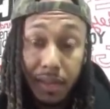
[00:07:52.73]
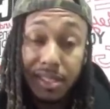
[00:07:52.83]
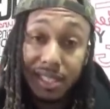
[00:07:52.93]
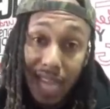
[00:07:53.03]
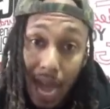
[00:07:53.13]

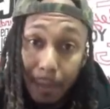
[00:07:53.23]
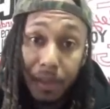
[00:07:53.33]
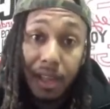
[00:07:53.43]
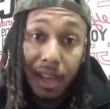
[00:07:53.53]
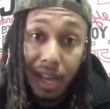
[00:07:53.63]

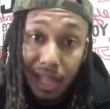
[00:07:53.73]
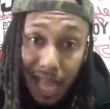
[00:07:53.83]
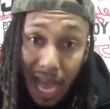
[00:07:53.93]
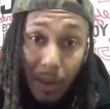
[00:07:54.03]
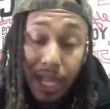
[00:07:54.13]
Stop
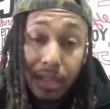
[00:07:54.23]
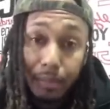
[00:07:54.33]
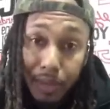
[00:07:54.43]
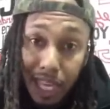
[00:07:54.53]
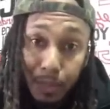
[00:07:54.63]
allowing
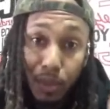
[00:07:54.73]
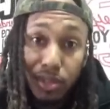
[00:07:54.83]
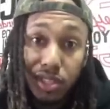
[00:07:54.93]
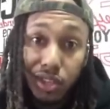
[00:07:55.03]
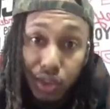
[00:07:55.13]
people
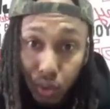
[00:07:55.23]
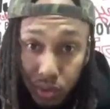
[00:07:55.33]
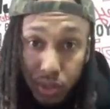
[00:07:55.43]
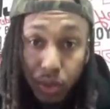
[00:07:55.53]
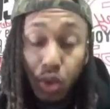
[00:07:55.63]
to
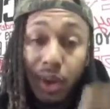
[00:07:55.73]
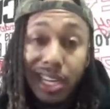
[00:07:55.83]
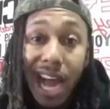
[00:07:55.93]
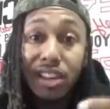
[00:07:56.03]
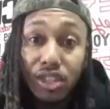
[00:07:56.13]
use you. You are
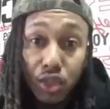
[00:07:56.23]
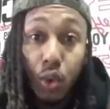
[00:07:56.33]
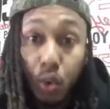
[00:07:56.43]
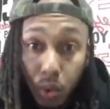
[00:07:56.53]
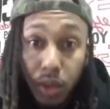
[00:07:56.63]
not a
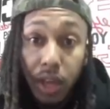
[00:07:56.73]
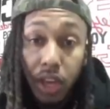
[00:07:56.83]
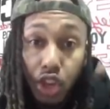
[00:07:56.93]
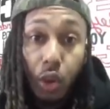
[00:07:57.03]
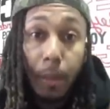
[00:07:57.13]
tool.
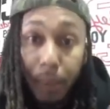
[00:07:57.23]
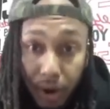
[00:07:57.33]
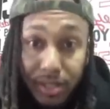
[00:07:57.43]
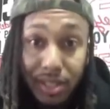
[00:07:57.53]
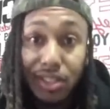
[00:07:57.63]
You're a
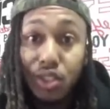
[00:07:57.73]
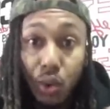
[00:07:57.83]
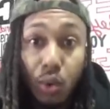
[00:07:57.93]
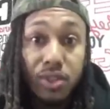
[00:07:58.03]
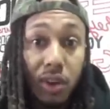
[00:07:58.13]
person.
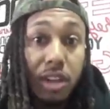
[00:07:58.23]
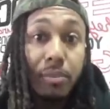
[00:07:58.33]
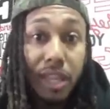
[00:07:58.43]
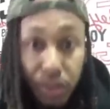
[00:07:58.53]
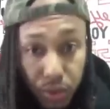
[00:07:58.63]
Tools are to
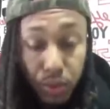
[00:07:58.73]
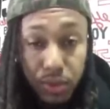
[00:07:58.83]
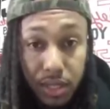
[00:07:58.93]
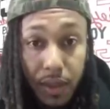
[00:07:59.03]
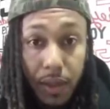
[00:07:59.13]
be
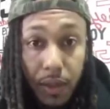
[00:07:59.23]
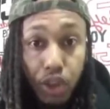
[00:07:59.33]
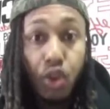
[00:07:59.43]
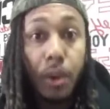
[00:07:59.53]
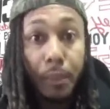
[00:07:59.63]
used.
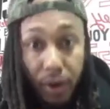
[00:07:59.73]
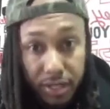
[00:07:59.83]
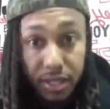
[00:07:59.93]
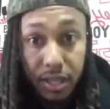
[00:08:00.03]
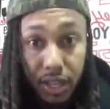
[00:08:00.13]
You're a
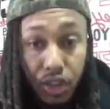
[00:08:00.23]
person.